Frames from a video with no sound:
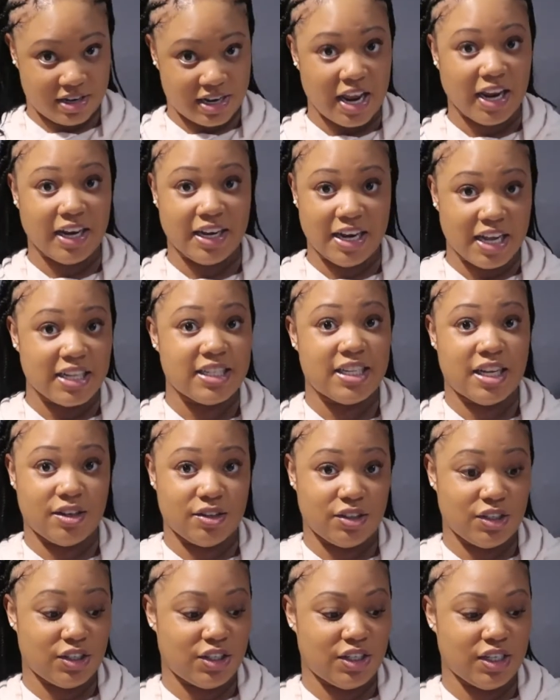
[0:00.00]
Like, that's how
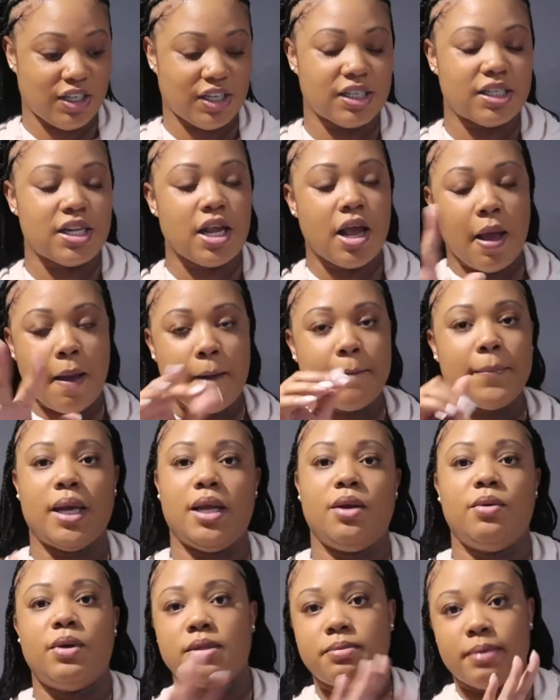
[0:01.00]
good she is. But
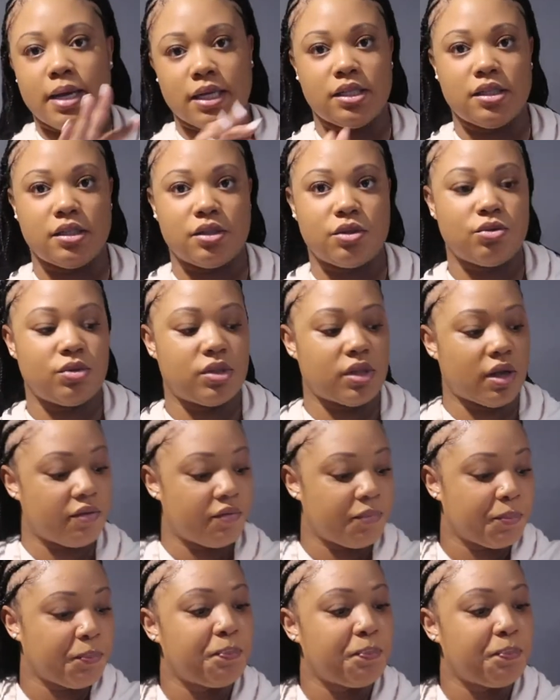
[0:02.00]
anyways, back to the school stuff.